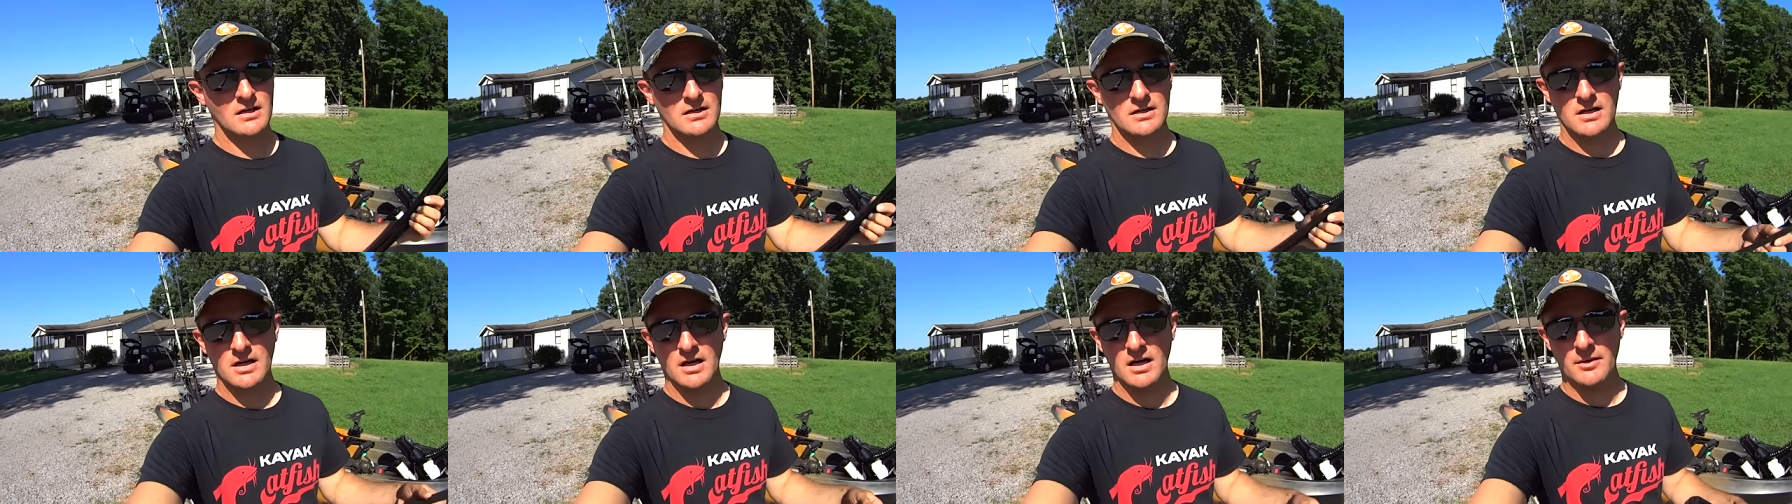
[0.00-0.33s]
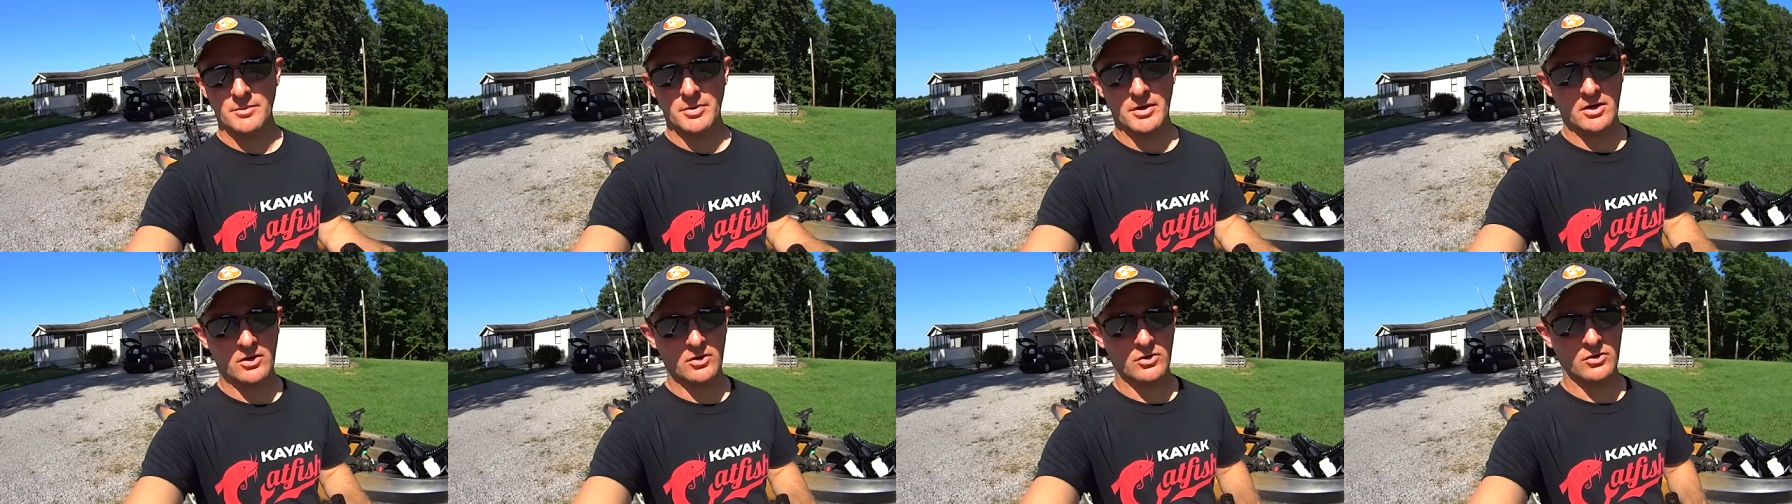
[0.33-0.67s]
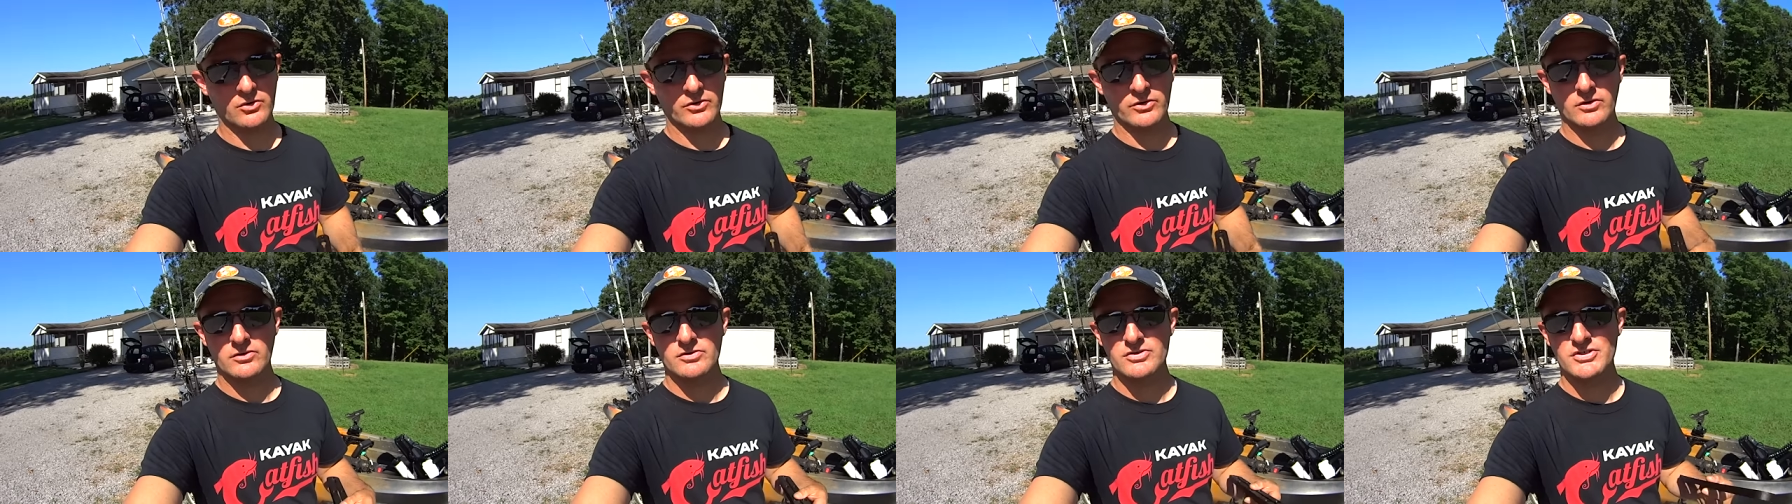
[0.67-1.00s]
cup
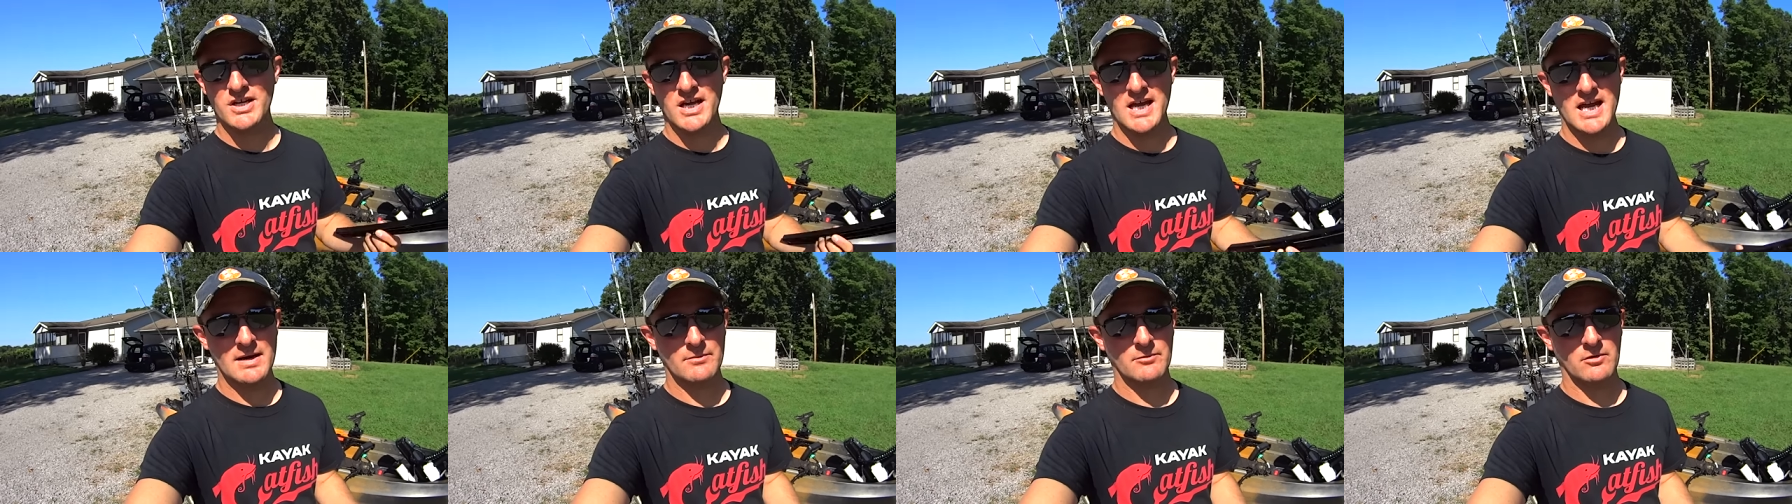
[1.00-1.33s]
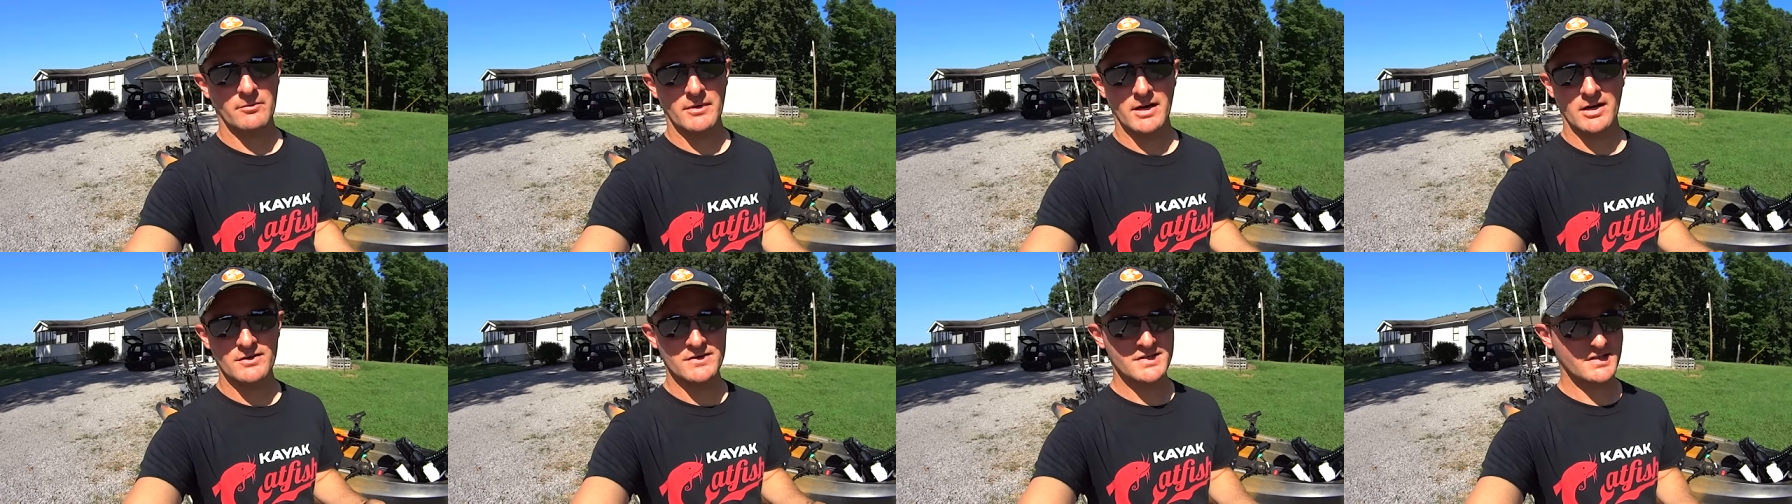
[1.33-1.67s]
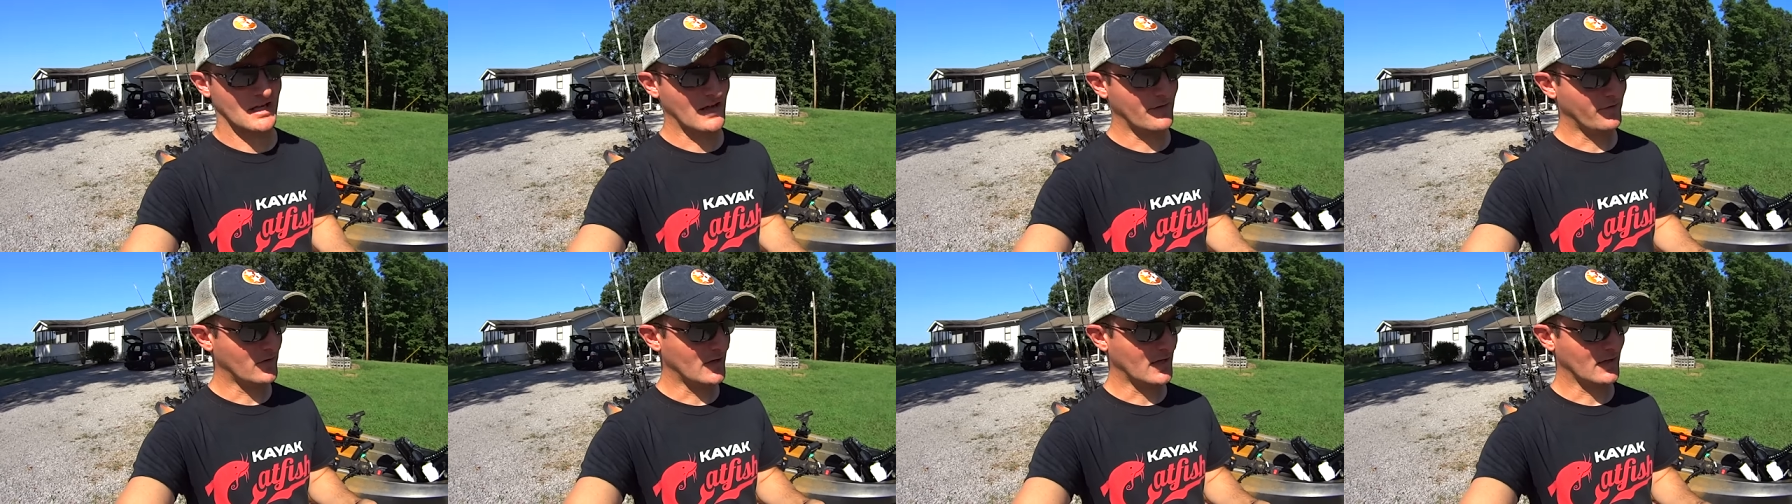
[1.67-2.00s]
holders, camera mount,
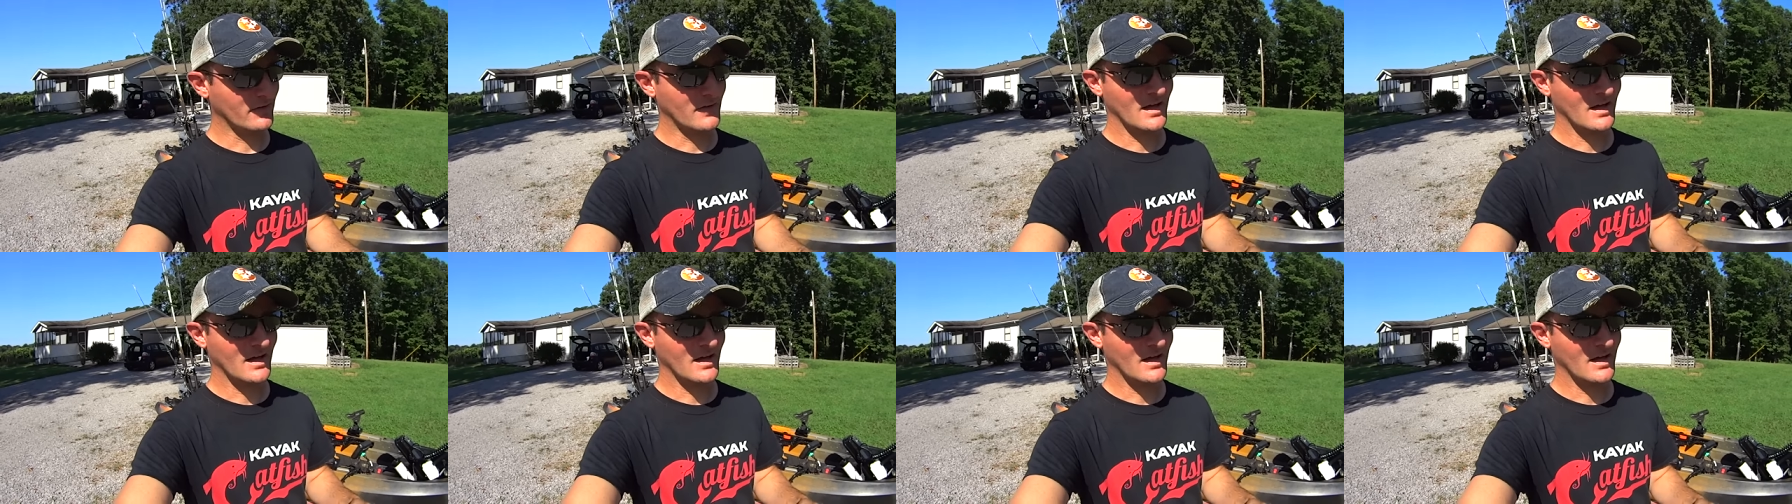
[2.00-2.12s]
stuff like